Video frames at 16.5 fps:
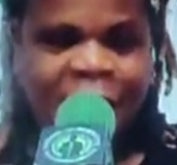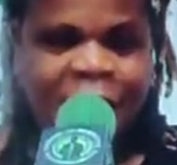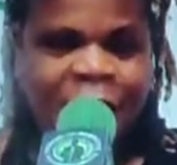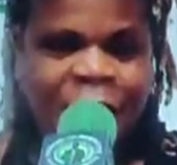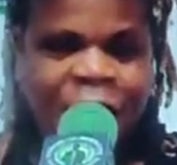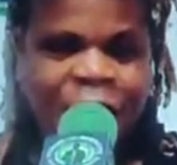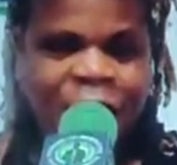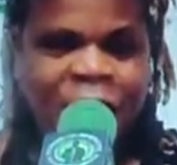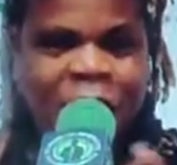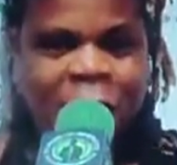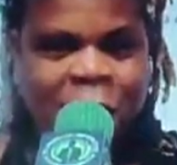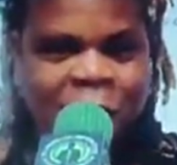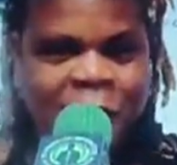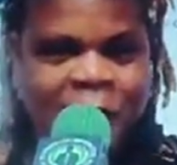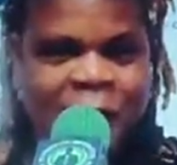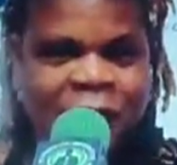And I'm going to
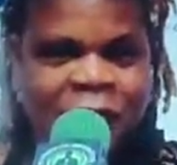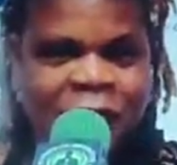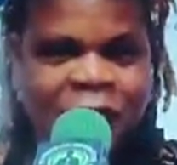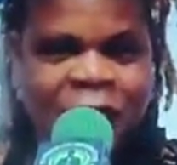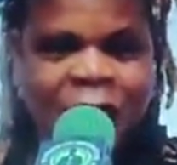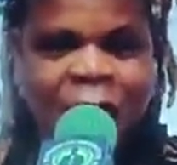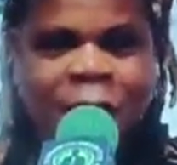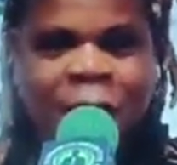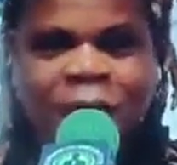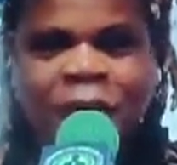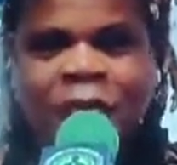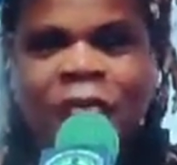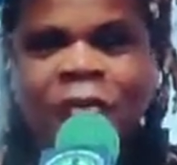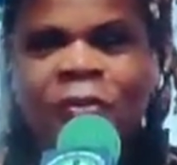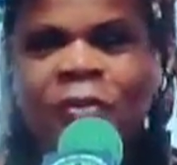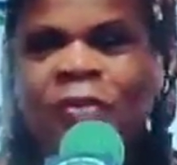come back to that
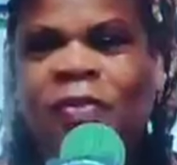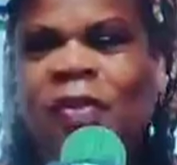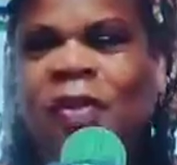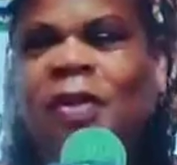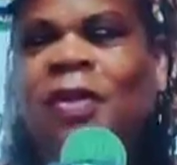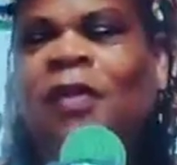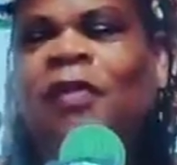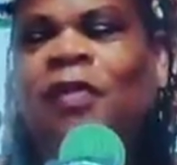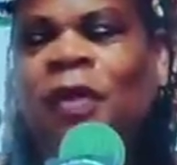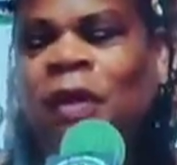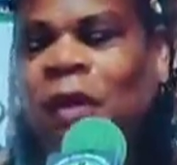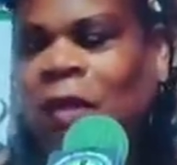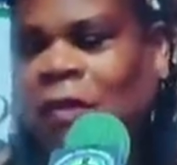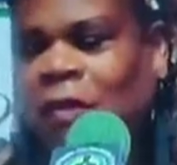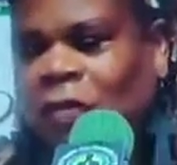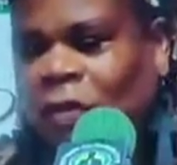because it was
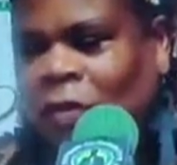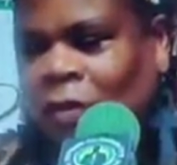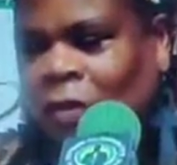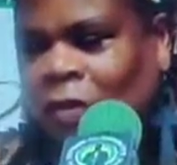significant.